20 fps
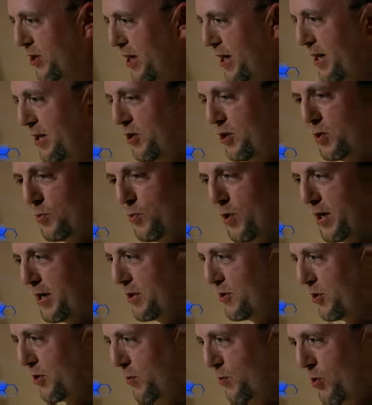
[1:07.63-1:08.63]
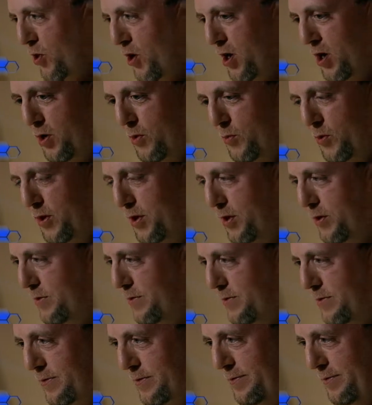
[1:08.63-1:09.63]
that, you can make it through the program
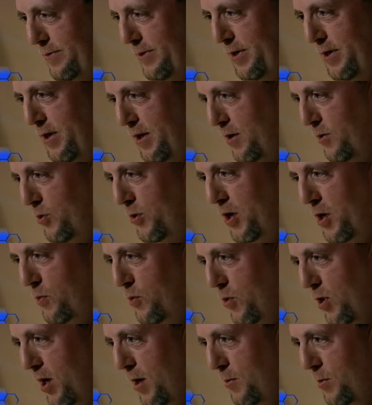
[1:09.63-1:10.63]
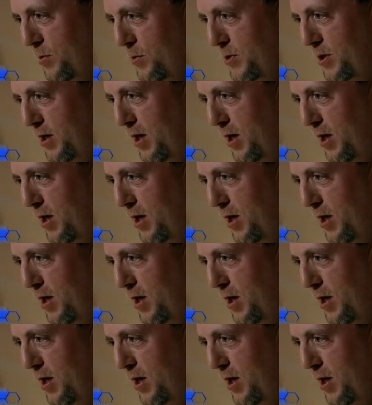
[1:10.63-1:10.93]
with no problems.